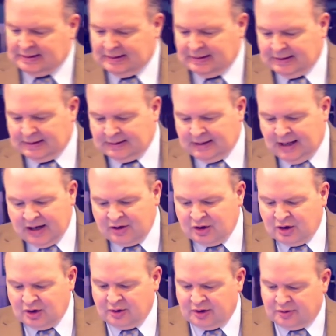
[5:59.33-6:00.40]
I
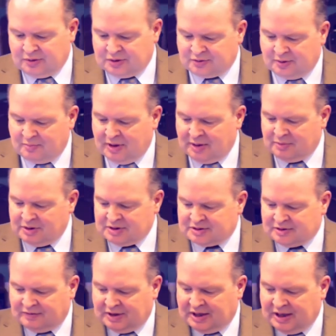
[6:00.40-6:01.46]
know it was remembrance
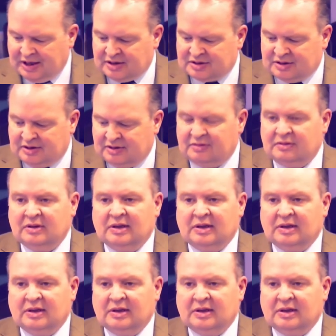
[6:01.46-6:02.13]
of a nation